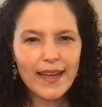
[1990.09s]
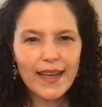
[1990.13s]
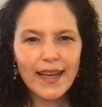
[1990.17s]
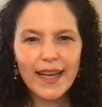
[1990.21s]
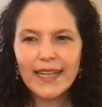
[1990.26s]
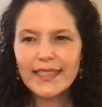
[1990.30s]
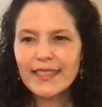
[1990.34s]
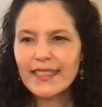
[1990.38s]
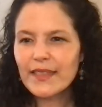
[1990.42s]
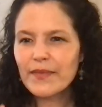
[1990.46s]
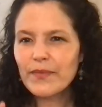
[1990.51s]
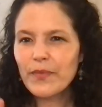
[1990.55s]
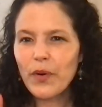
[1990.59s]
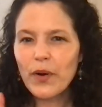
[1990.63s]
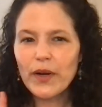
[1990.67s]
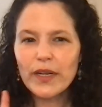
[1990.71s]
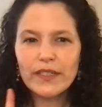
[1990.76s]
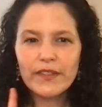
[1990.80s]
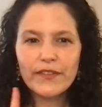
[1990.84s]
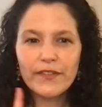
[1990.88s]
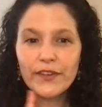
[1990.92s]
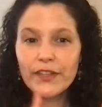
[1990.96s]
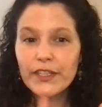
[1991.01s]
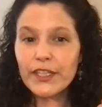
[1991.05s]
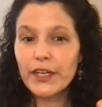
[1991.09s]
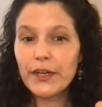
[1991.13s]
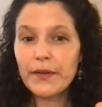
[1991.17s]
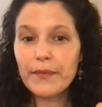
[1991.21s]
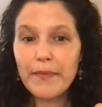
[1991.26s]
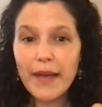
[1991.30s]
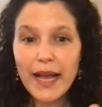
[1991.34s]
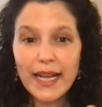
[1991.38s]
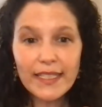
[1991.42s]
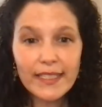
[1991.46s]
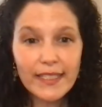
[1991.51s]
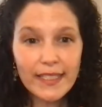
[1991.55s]
It's important for your
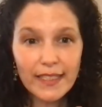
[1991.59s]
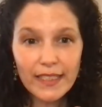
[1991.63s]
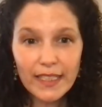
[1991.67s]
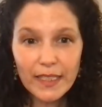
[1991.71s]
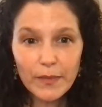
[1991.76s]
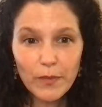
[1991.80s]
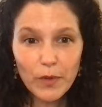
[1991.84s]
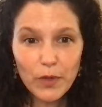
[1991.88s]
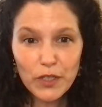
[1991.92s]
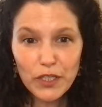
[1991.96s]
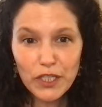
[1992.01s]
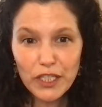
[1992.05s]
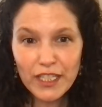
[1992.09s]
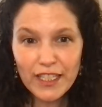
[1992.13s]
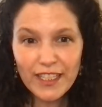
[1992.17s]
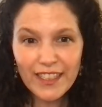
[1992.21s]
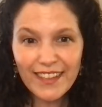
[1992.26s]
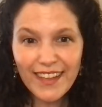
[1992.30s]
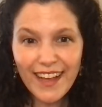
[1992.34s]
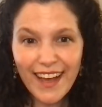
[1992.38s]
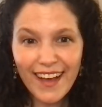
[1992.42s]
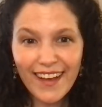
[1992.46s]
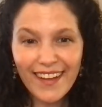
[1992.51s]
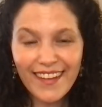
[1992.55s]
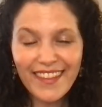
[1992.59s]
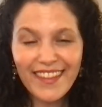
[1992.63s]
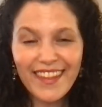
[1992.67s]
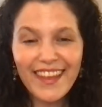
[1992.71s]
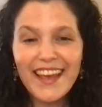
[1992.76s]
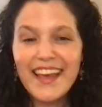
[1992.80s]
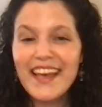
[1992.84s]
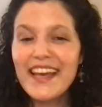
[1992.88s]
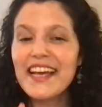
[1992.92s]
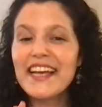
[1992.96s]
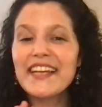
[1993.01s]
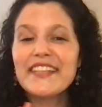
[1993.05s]
mental, emotional health.
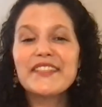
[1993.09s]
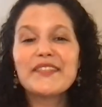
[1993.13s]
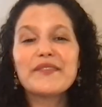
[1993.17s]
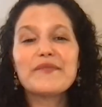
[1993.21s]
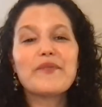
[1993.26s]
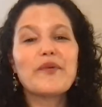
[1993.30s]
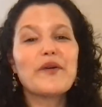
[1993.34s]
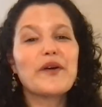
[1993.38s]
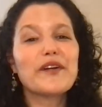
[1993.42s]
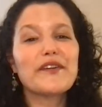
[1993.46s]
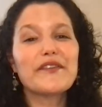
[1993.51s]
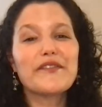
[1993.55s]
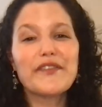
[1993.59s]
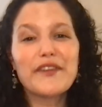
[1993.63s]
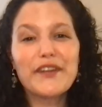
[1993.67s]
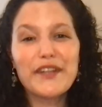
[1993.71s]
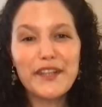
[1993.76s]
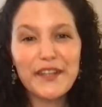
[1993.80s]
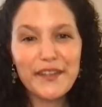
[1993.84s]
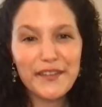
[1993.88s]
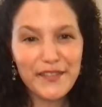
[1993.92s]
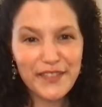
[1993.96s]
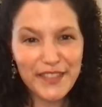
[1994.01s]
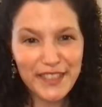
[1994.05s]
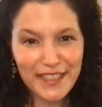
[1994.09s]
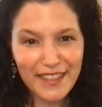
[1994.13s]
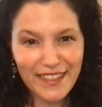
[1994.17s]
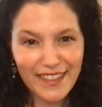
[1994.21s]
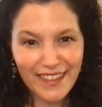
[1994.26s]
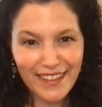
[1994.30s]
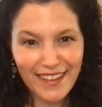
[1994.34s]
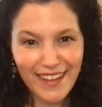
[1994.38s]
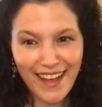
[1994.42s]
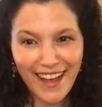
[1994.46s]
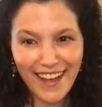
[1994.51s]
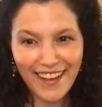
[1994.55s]
It's important for your
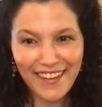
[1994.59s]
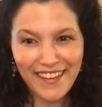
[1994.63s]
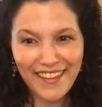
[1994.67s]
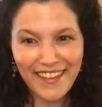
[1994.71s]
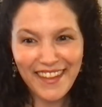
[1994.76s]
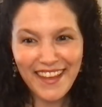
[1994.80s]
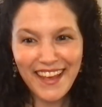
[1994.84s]
physical health.